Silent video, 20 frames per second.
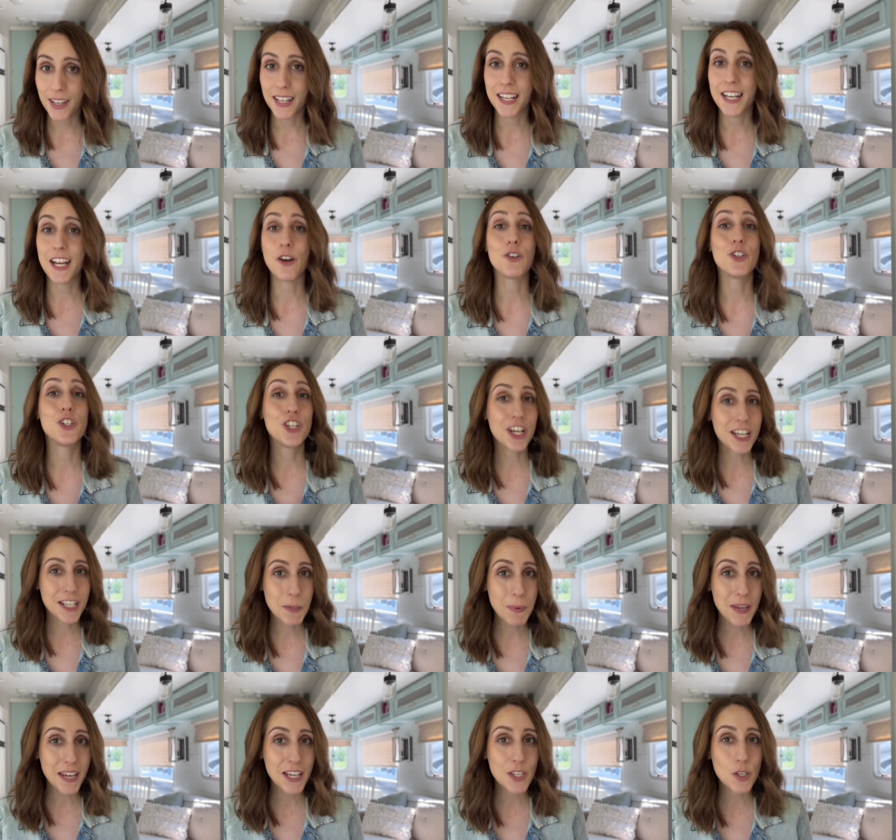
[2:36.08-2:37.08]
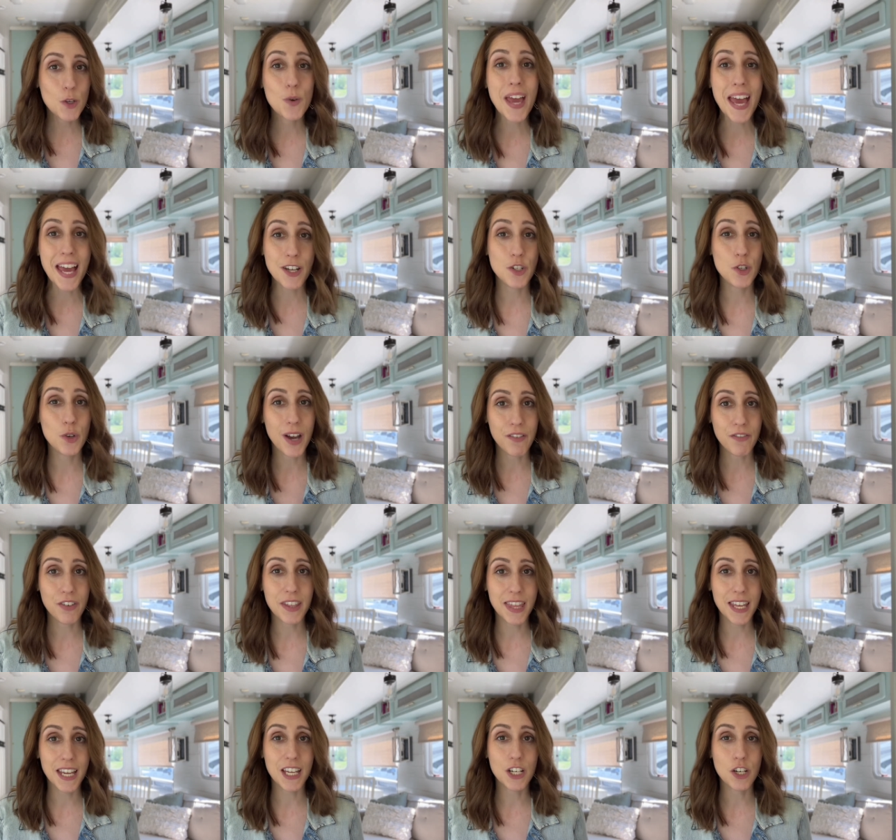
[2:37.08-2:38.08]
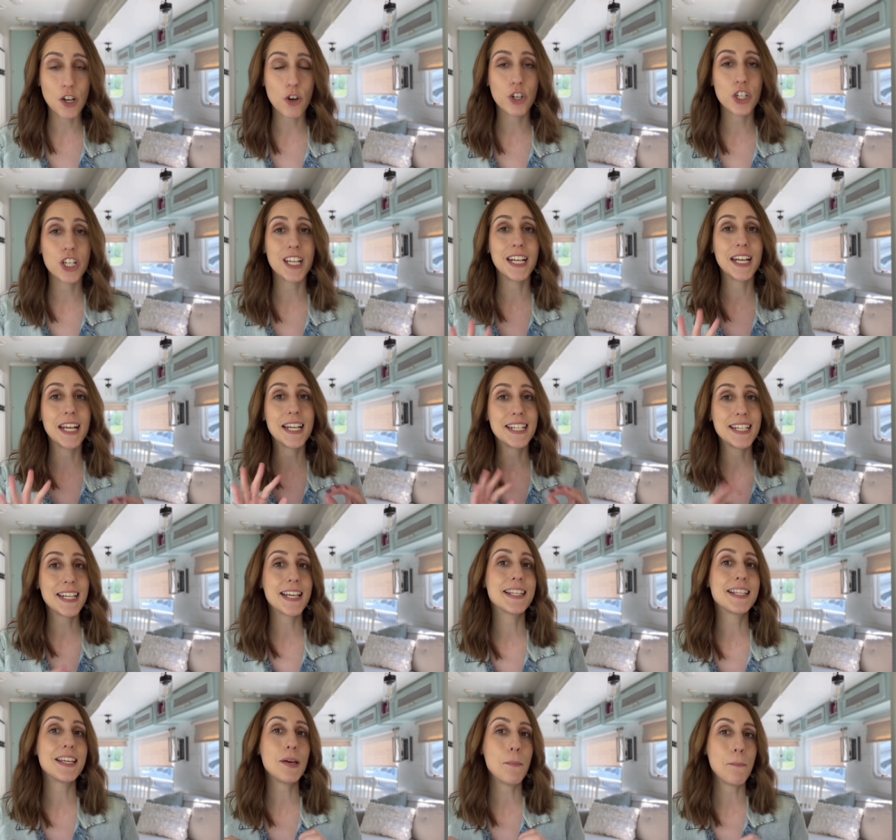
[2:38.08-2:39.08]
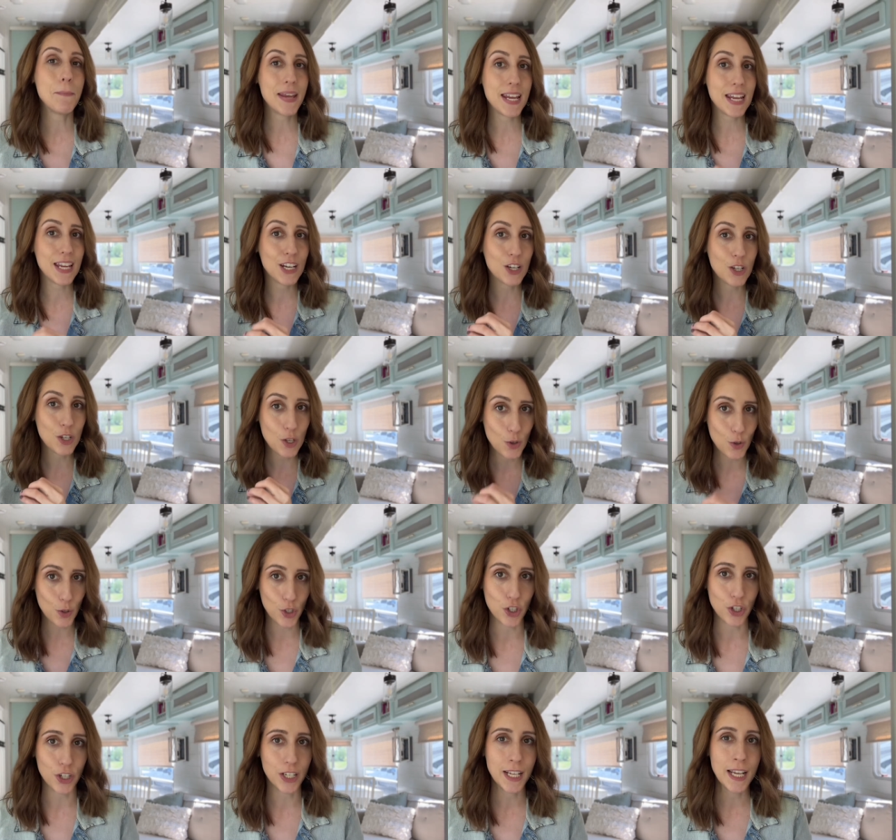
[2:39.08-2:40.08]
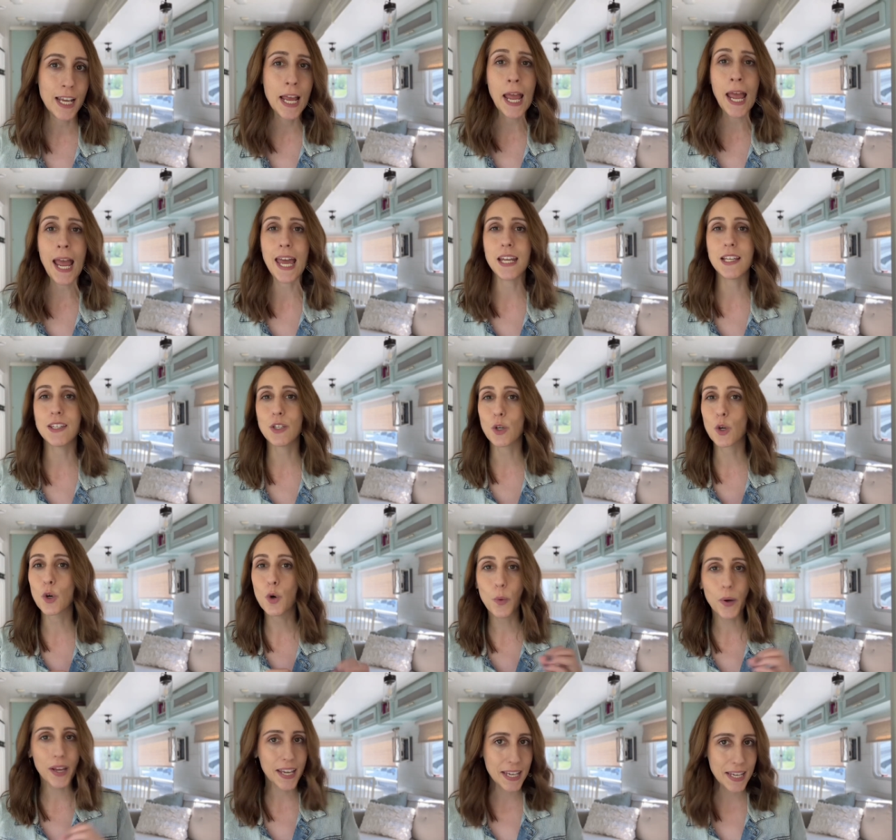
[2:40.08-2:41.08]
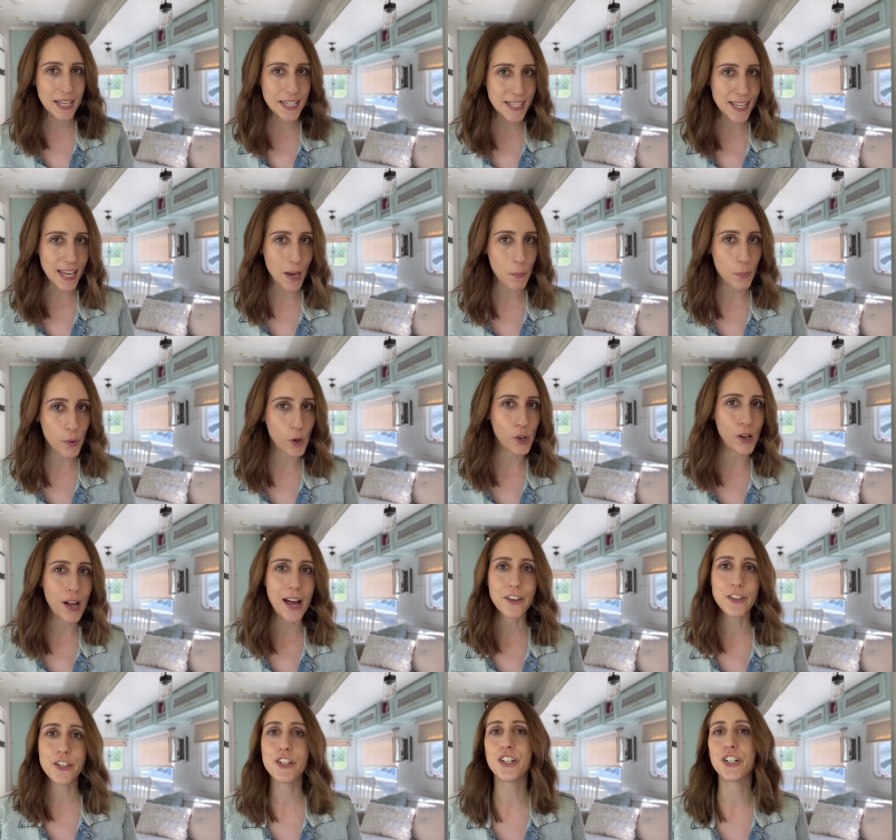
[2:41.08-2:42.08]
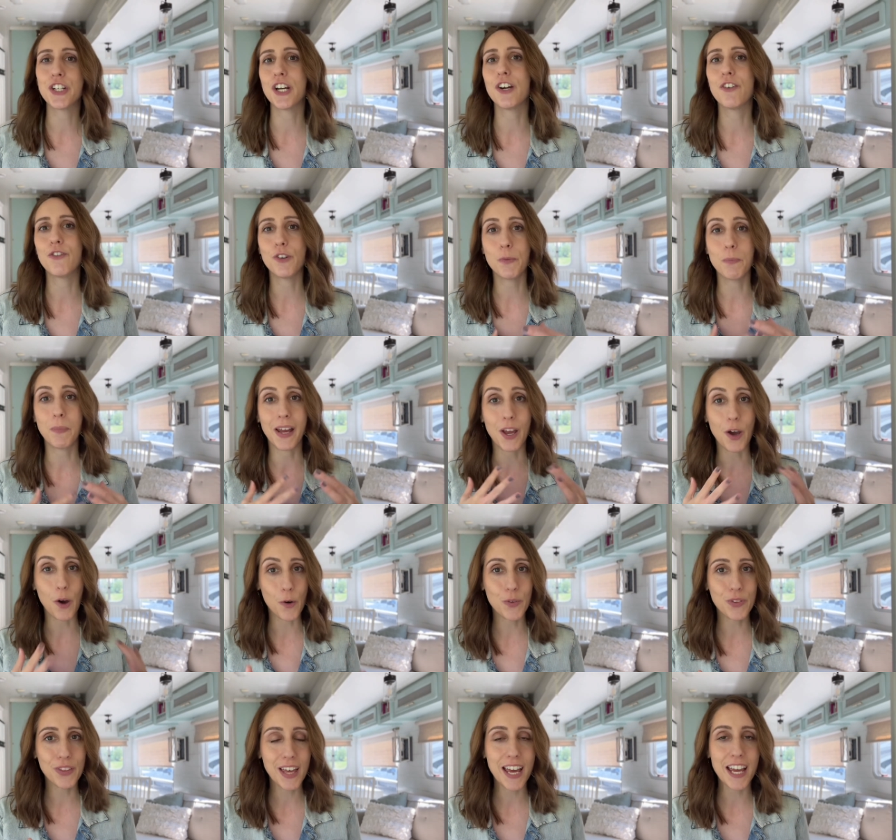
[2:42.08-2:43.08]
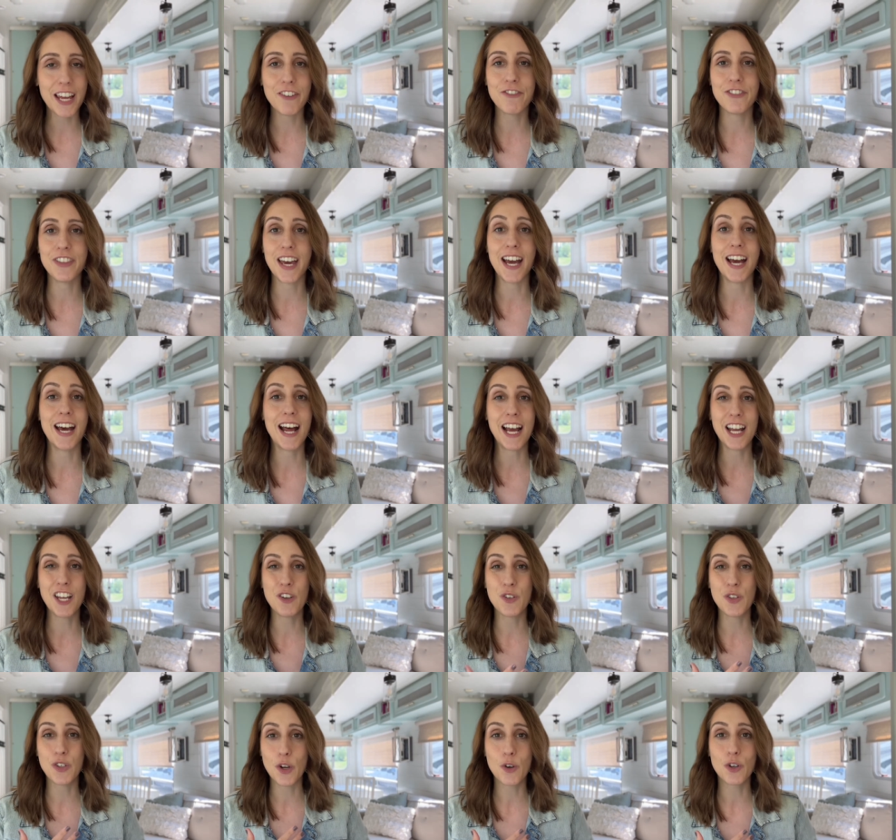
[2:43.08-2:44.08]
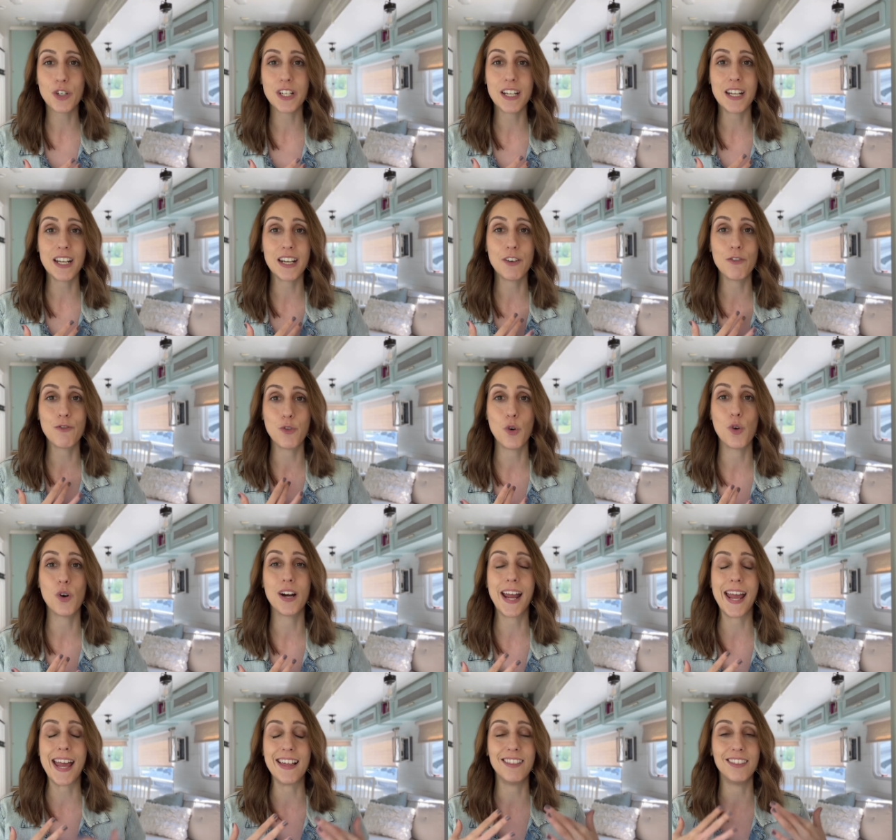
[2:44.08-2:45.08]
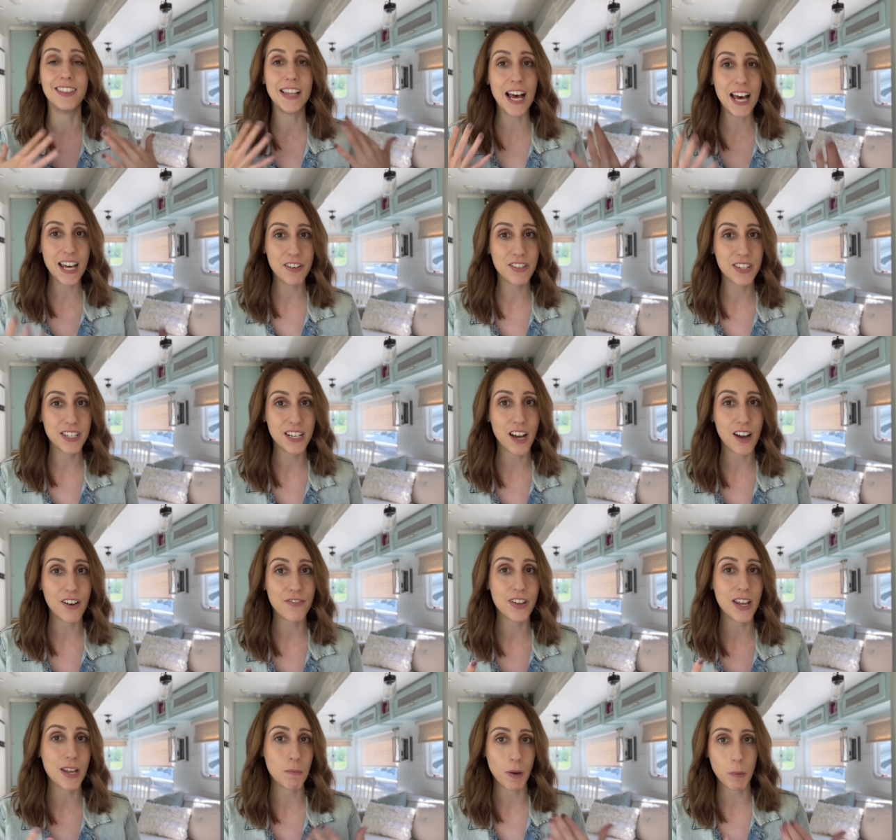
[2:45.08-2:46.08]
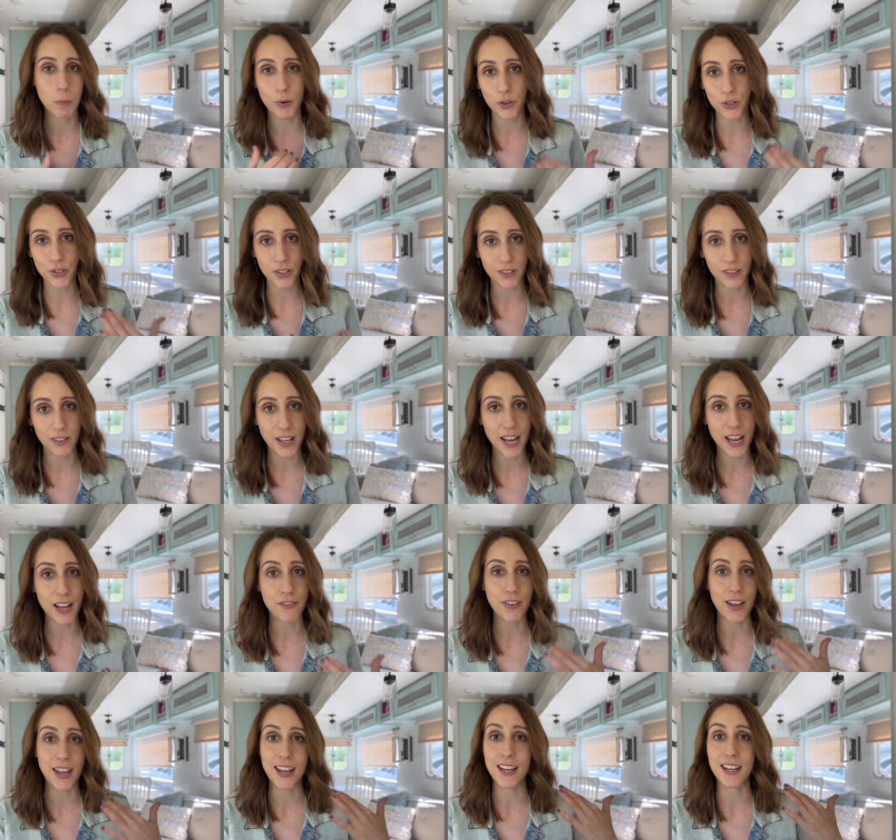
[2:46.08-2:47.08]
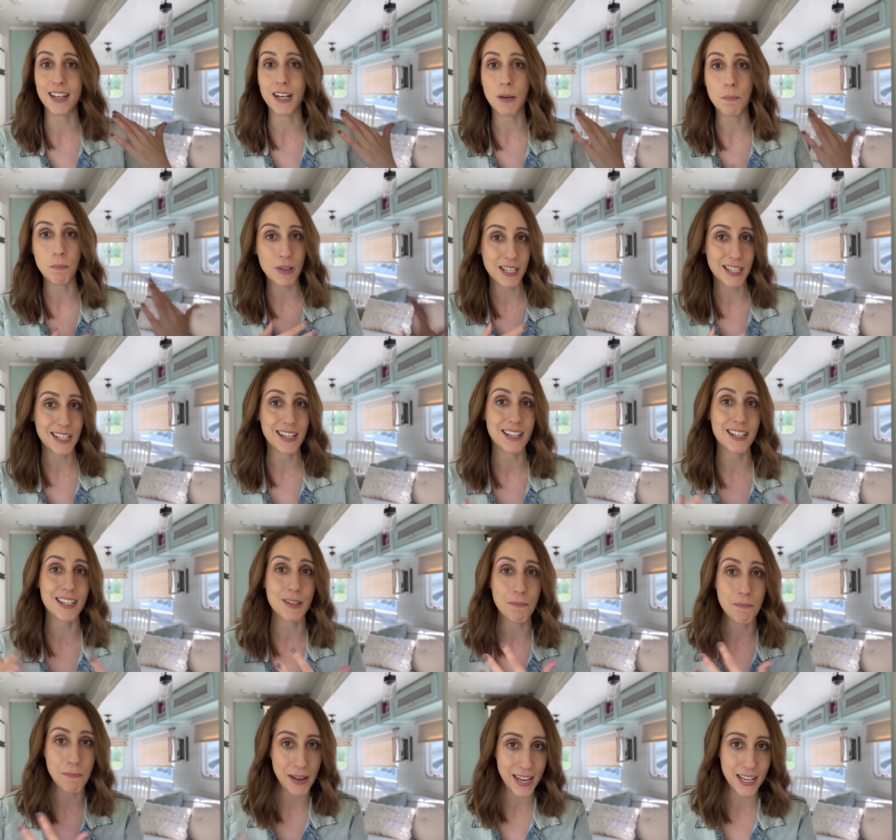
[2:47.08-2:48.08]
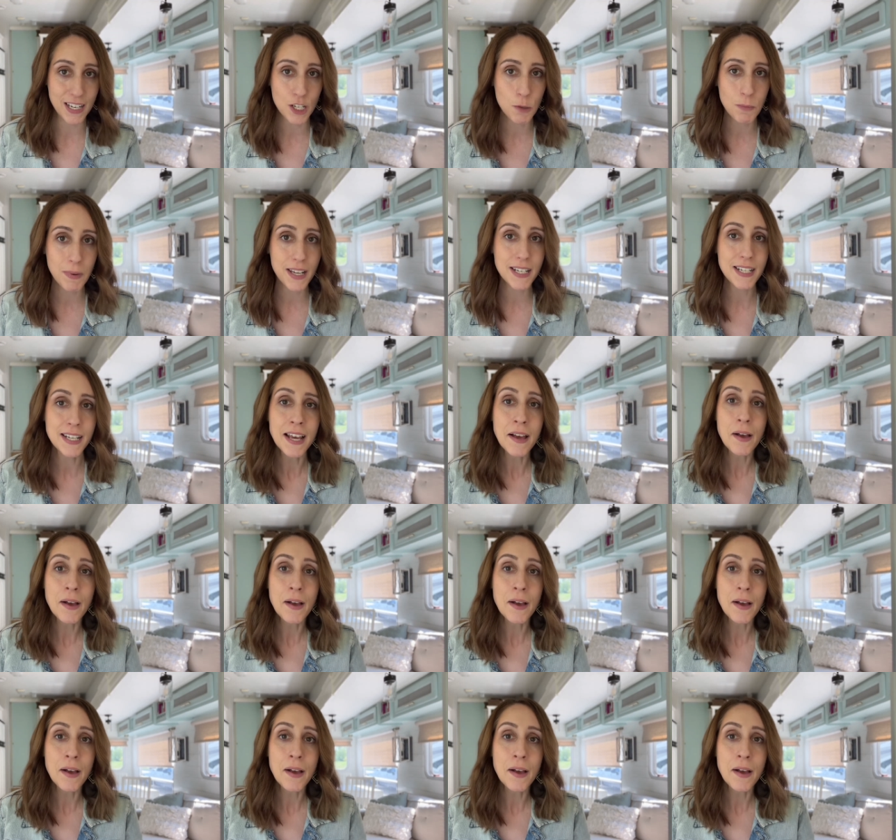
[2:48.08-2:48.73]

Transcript: Now, just because you can do everything in Notion doesn't mean you should. And as a quick example, I'll just share from my own life that I use Notion for a lot of stuff in my personal life and business management,